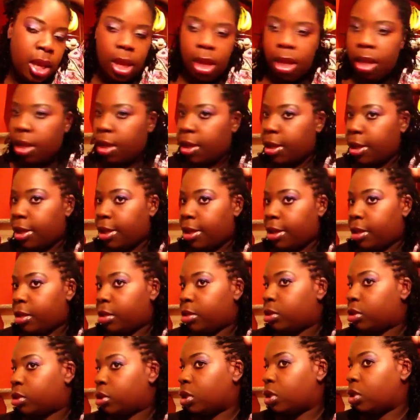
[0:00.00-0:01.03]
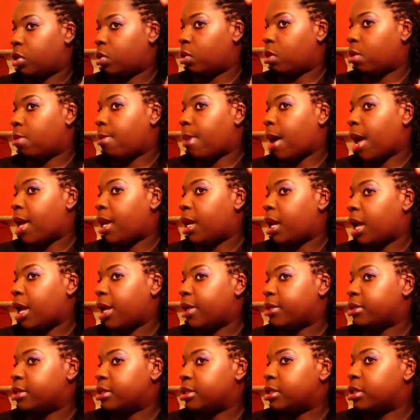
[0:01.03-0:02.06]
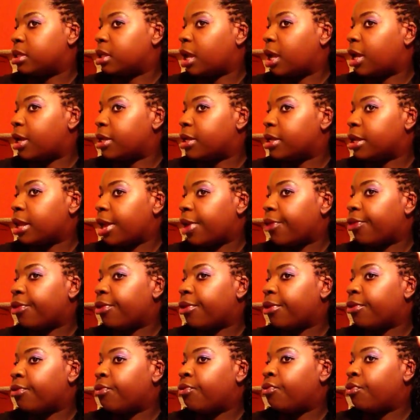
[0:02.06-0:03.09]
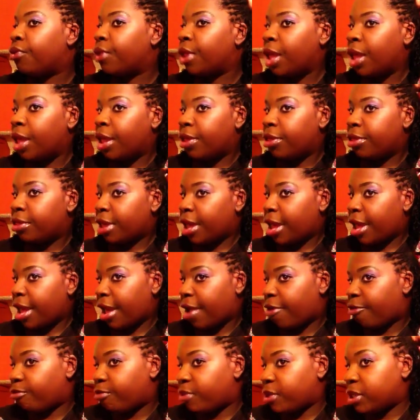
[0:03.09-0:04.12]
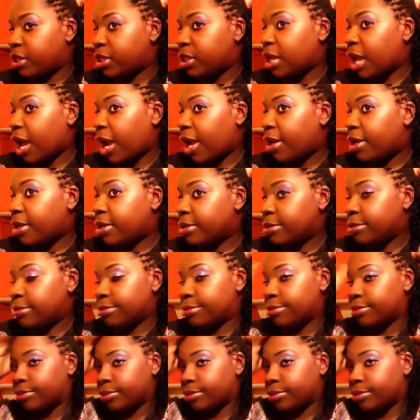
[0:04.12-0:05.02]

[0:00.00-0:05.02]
and show you what my locks look like now that they have been tightened.